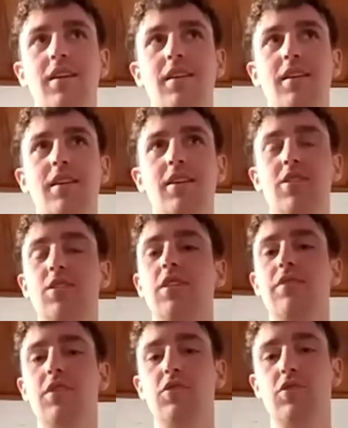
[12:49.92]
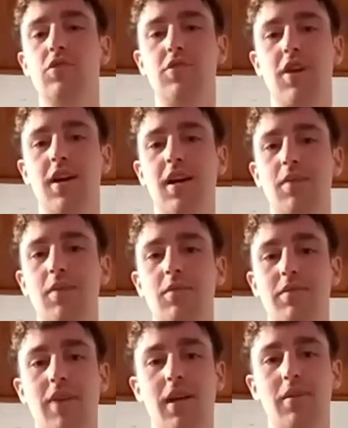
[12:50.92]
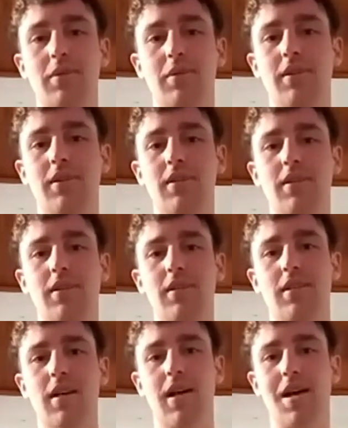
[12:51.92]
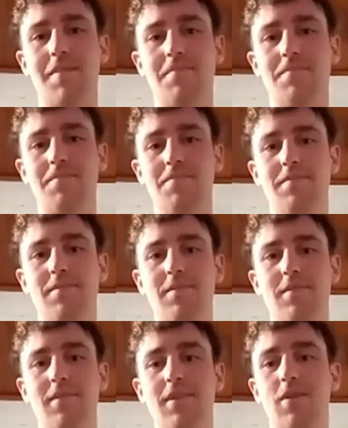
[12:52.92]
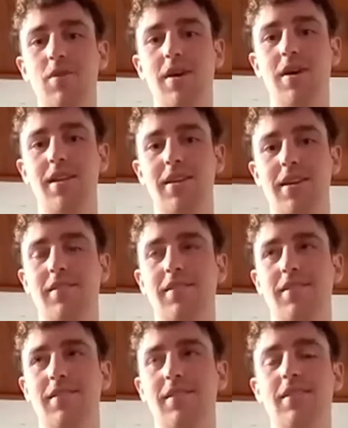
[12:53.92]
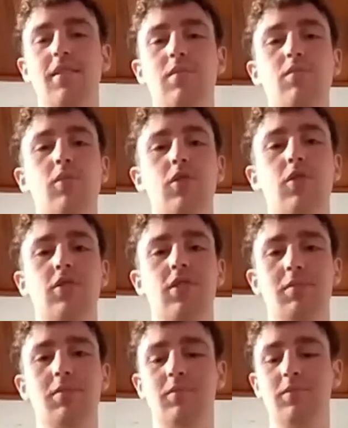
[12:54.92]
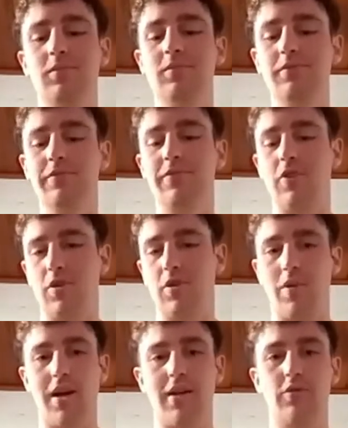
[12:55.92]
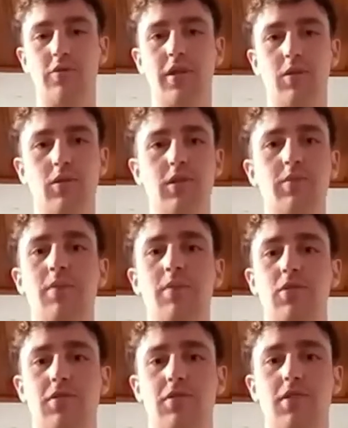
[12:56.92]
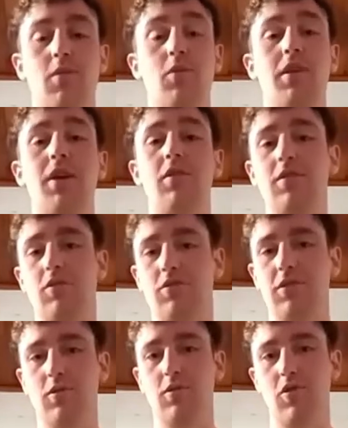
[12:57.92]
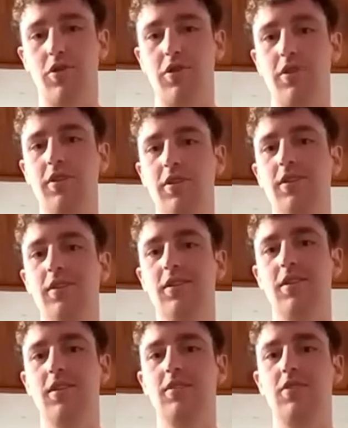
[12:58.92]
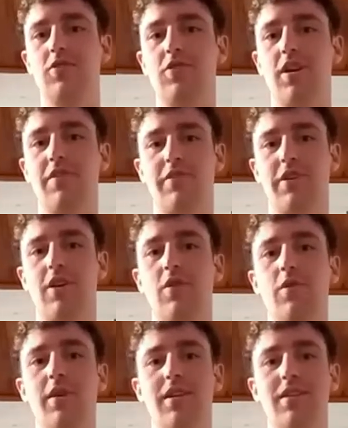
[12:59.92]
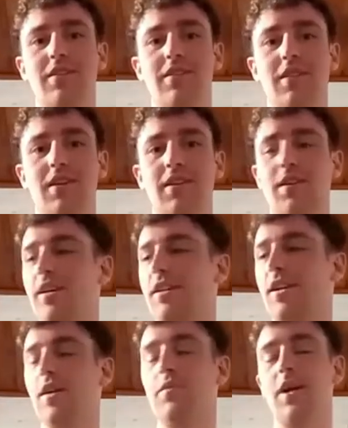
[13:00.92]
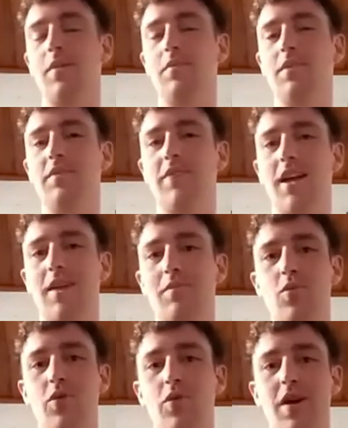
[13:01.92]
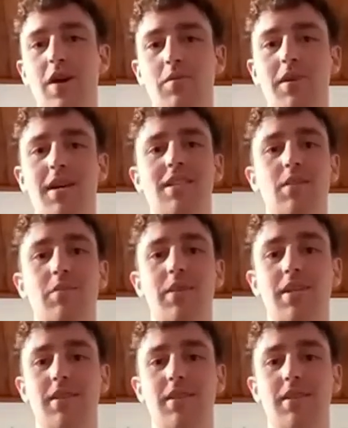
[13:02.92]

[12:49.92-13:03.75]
each individual trying to help them develop in a way that most of them for their paddling career will spend most of their time without a coach on the water. So trying to figure out ways that I can help them develop without me actually being